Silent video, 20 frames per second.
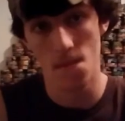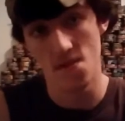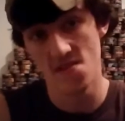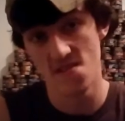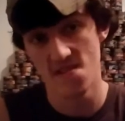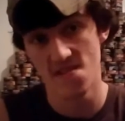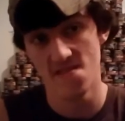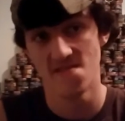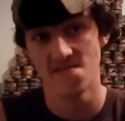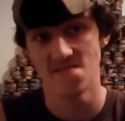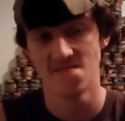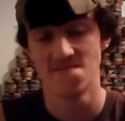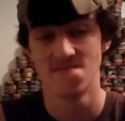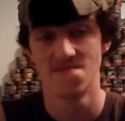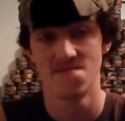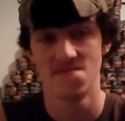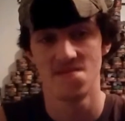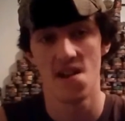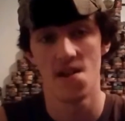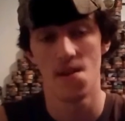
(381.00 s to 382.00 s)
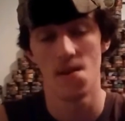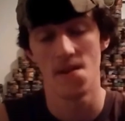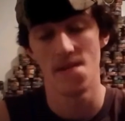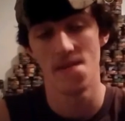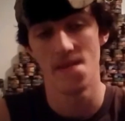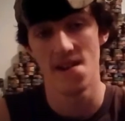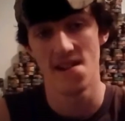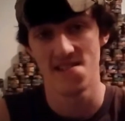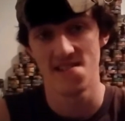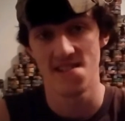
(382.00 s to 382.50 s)
Which I don't
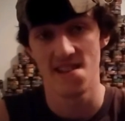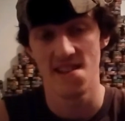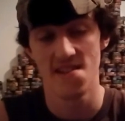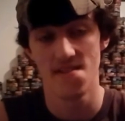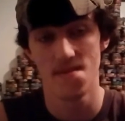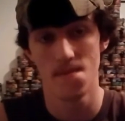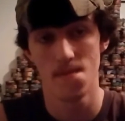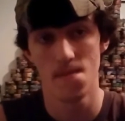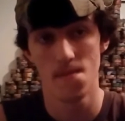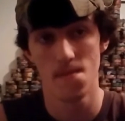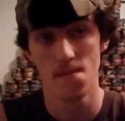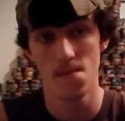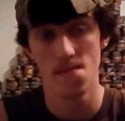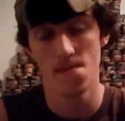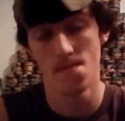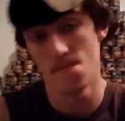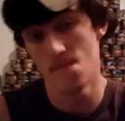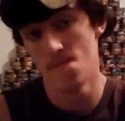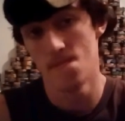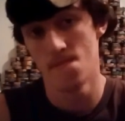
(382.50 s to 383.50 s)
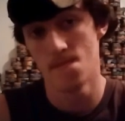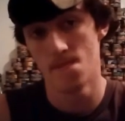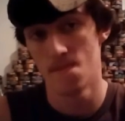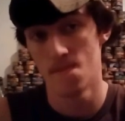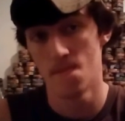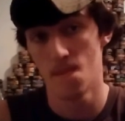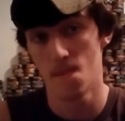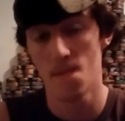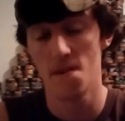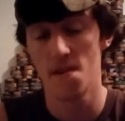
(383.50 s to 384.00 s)
advise that, but
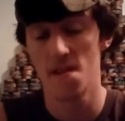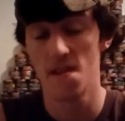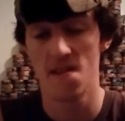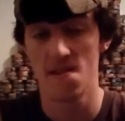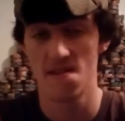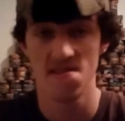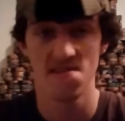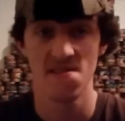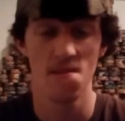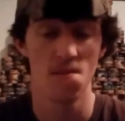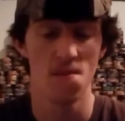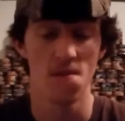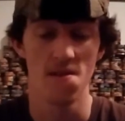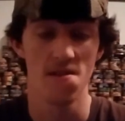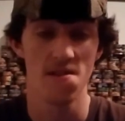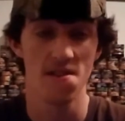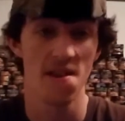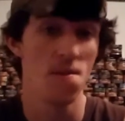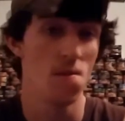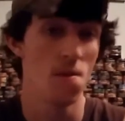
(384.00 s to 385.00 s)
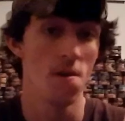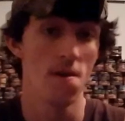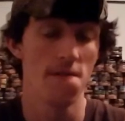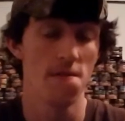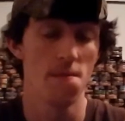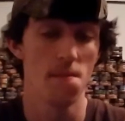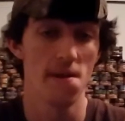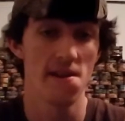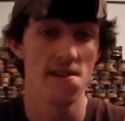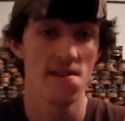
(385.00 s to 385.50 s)
it worked. It worked
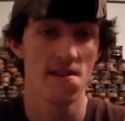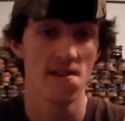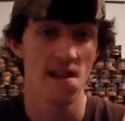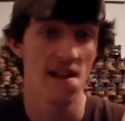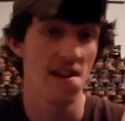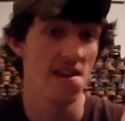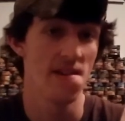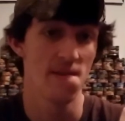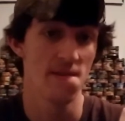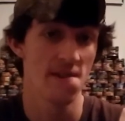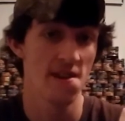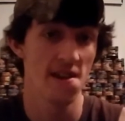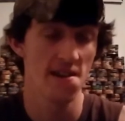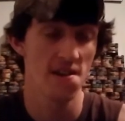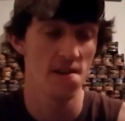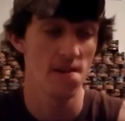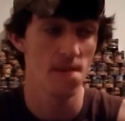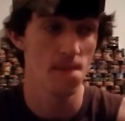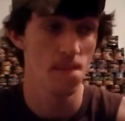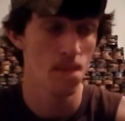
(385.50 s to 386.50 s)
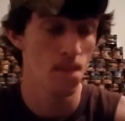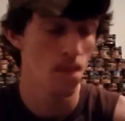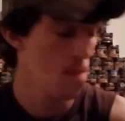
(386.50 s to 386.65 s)
for me. I never got caught.